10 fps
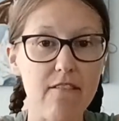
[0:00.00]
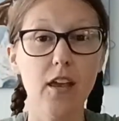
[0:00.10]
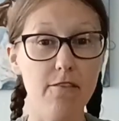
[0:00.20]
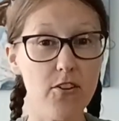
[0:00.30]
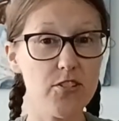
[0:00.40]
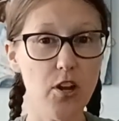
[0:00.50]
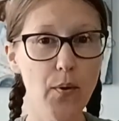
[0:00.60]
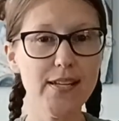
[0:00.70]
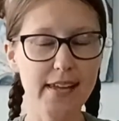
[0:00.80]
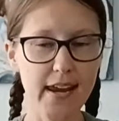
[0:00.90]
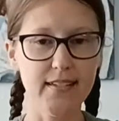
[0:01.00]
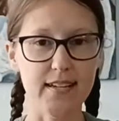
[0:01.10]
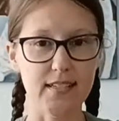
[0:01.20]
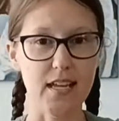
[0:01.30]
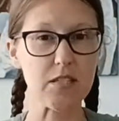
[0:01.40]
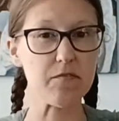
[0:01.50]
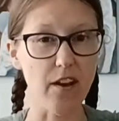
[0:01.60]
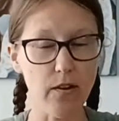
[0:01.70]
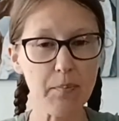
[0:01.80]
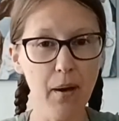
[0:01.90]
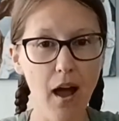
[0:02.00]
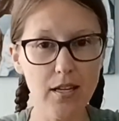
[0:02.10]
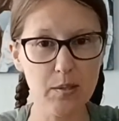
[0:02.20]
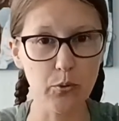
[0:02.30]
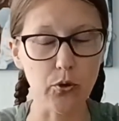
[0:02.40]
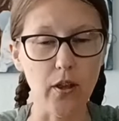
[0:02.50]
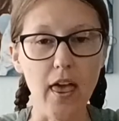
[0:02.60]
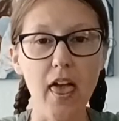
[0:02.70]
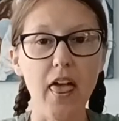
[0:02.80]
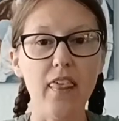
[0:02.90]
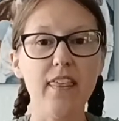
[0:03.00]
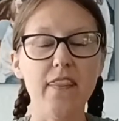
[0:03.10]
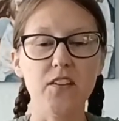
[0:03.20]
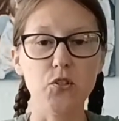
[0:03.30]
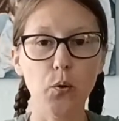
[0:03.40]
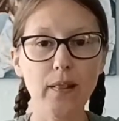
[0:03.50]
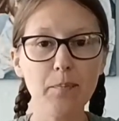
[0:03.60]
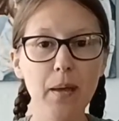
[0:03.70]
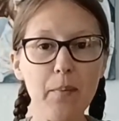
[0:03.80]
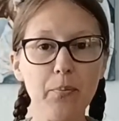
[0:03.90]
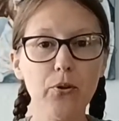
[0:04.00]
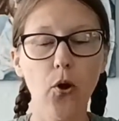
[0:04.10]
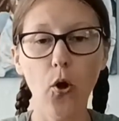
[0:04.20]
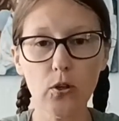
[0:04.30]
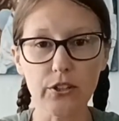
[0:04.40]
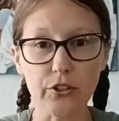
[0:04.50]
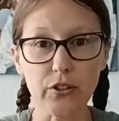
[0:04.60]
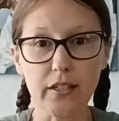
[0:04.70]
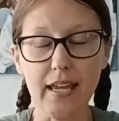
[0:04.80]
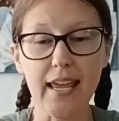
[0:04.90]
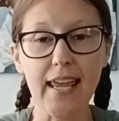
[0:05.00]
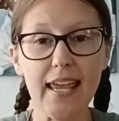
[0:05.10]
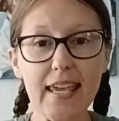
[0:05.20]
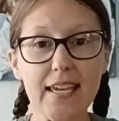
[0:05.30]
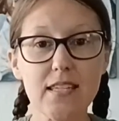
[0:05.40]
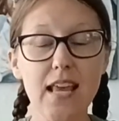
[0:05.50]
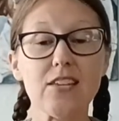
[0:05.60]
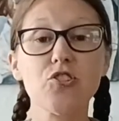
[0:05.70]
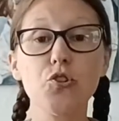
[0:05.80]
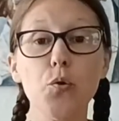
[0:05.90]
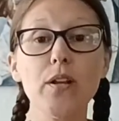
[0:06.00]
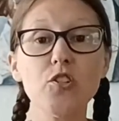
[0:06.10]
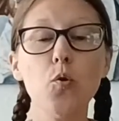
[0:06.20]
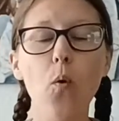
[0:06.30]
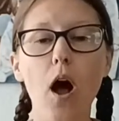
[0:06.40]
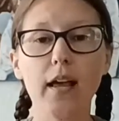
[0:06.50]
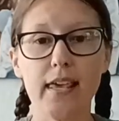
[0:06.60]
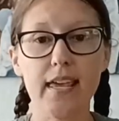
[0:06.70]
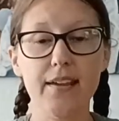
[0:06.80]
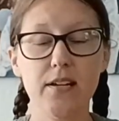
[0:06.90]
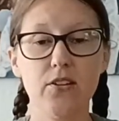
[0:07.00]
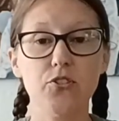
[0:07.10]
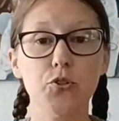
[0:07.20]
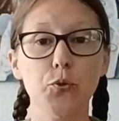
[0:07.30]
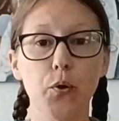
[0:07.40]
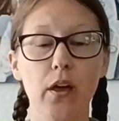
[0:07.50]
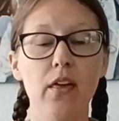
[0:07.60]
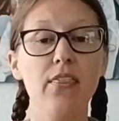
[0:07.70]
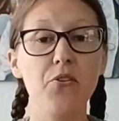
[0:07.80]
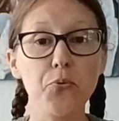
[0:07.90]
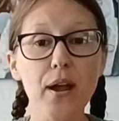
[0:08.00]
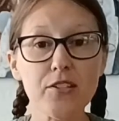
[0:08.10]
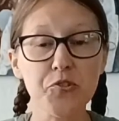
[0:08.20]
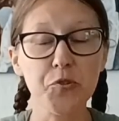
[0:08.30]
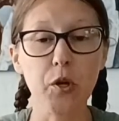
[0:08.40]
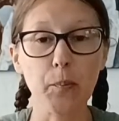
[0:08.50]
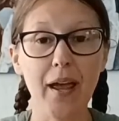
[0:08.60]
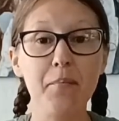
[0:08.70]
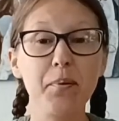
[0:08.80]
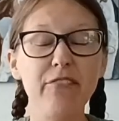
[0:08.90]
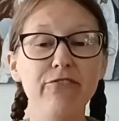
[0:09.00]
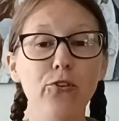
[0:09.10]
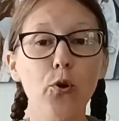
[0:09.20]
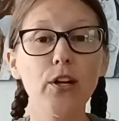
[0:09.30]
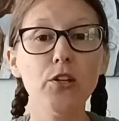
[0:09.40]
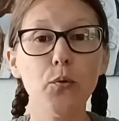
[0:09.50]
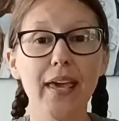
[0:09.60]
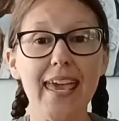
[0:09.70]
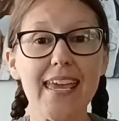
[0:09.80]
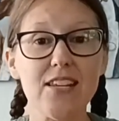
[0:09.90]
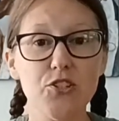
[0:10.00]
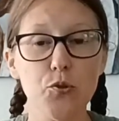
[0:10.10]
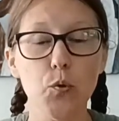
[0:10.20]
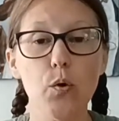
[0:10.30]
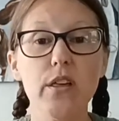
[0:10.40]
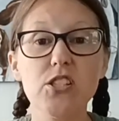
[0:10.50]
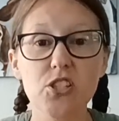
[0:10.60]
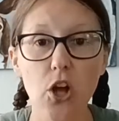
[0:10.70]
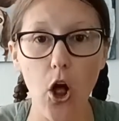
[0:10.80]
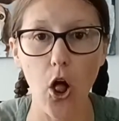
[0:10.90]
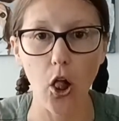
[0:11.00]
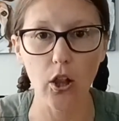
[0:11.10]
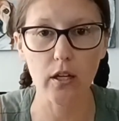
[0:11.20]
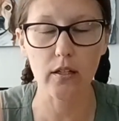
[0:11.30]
If there's no attendant, it's very possible that the toilet paper holder is as soon as you walk into the restroom before you get into the stall.